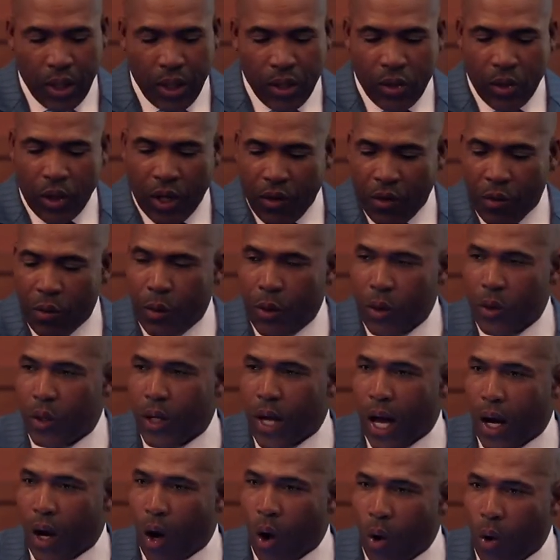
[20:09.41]
So even when you
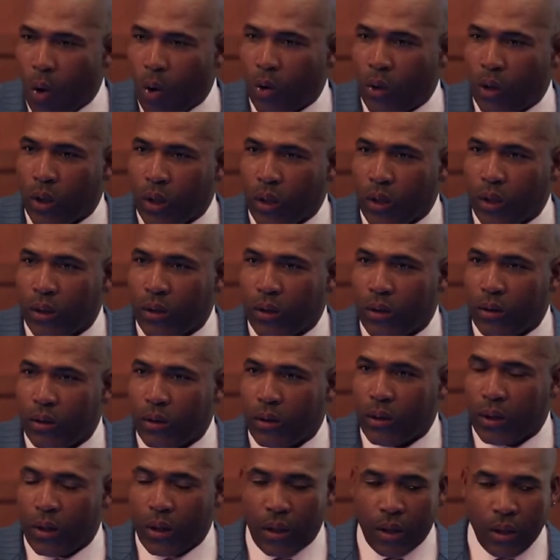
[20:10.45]
got older,
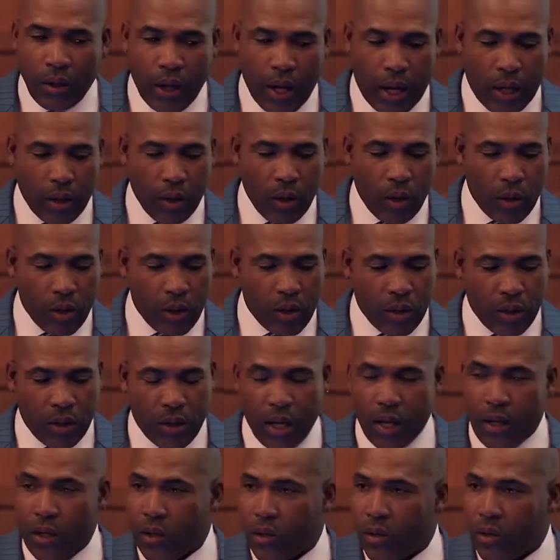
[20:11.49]
you had to go to
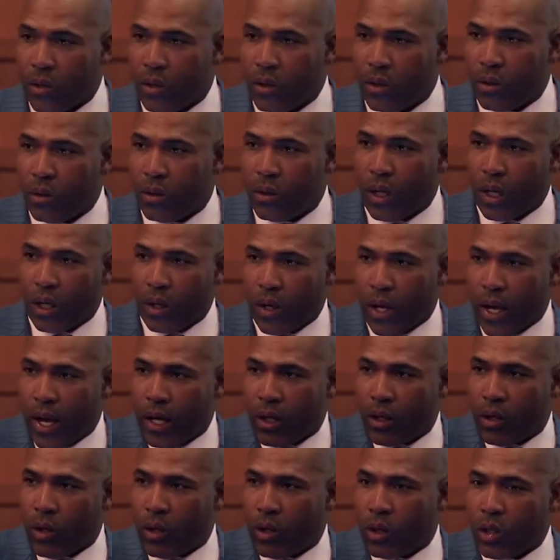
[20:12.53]
Sunday school and you
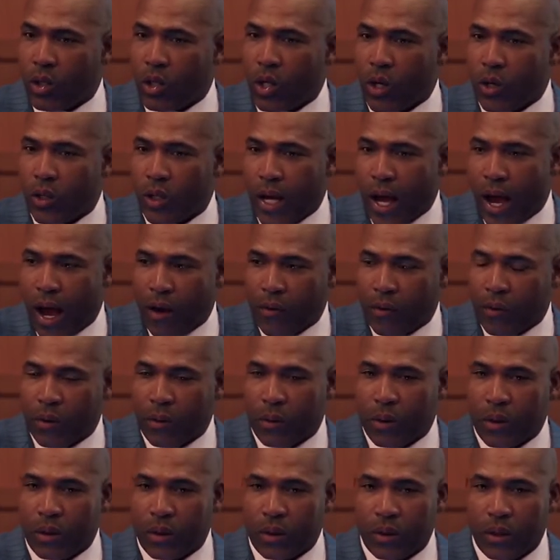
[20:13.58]
had to go to church
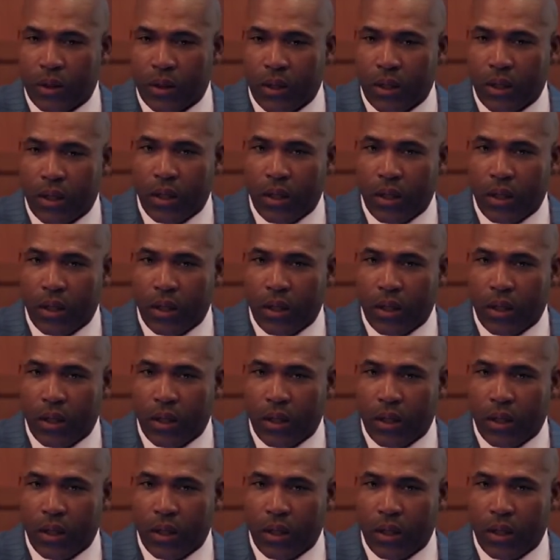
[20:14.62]
afterwards.